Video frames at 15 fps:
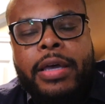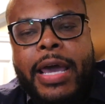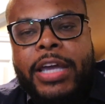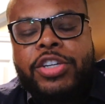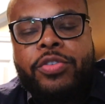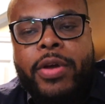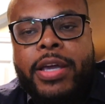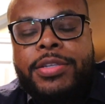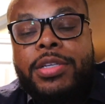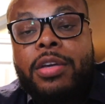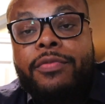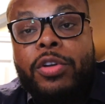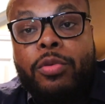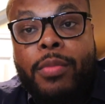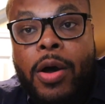x-rays
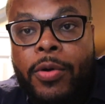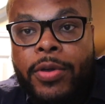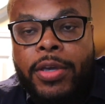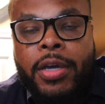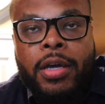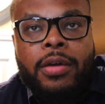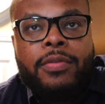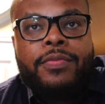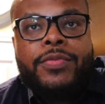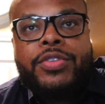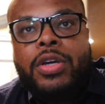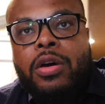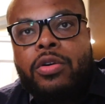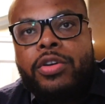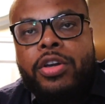of pneumonia.
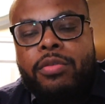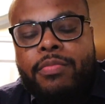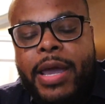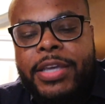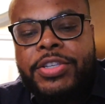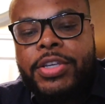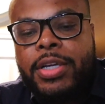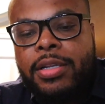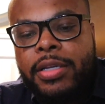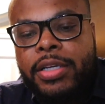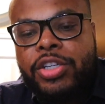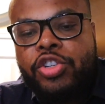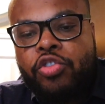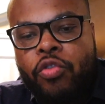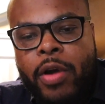So you're
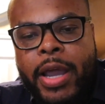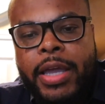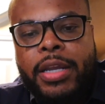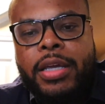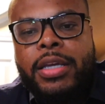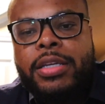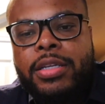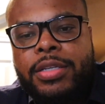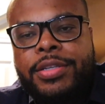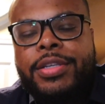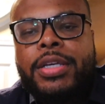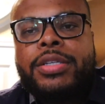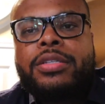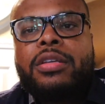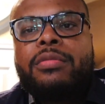basically training the
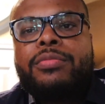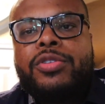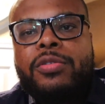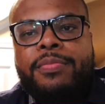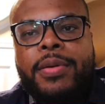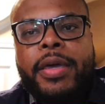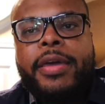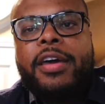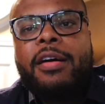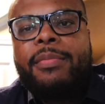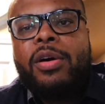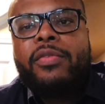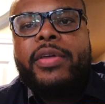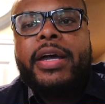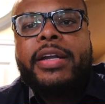system to pick
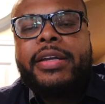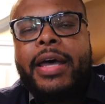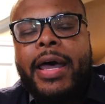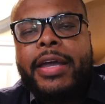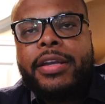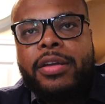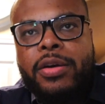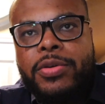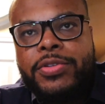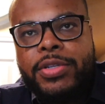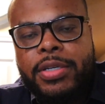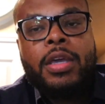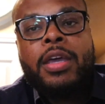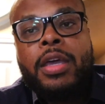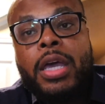up on that
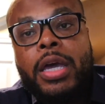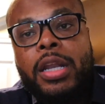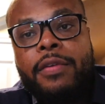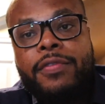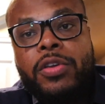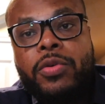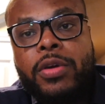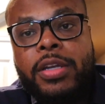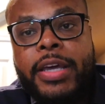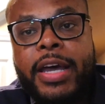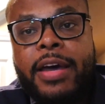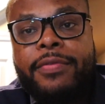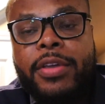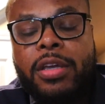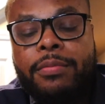diagnosis. And if you can
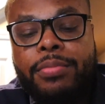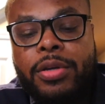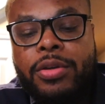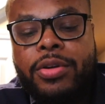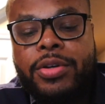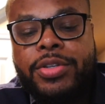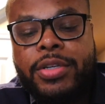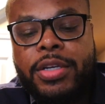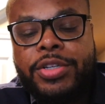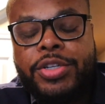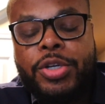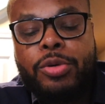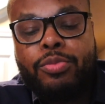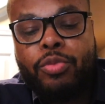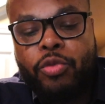have the computer
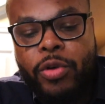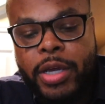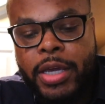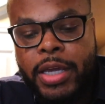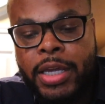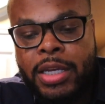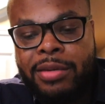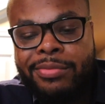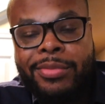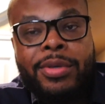system read